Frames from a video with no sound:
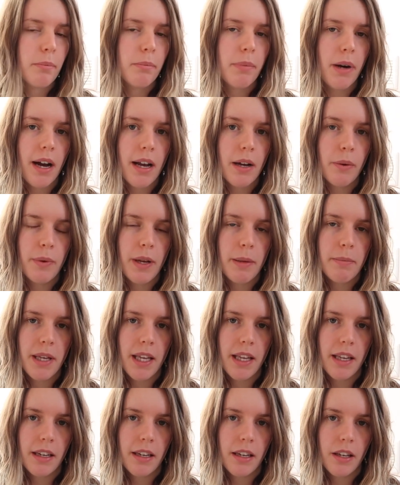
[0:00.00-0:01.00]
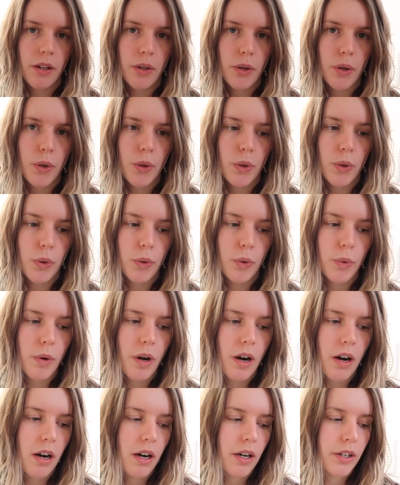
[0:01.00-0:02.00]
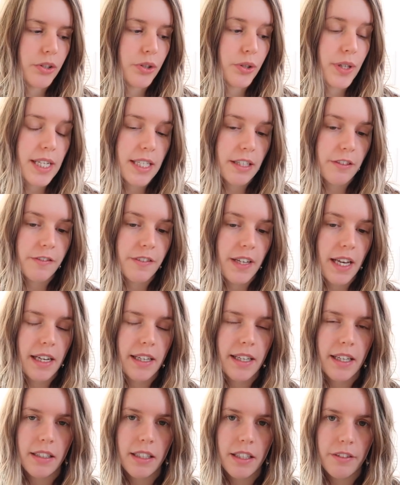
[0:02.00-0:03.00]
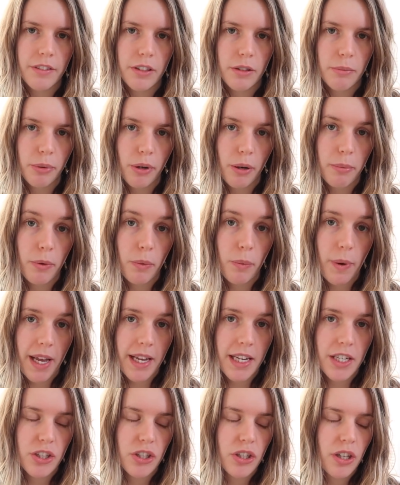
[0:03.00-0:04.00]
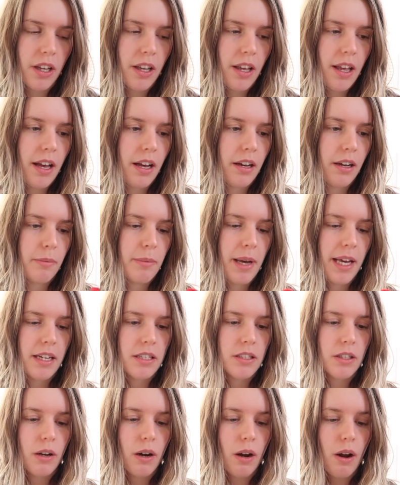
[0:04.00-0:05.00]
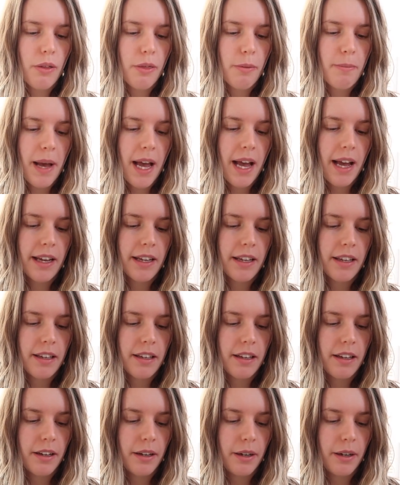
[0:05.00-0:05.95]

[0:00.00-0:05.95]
by women who are treated fairly and given a proper wage, and it's a cloth bag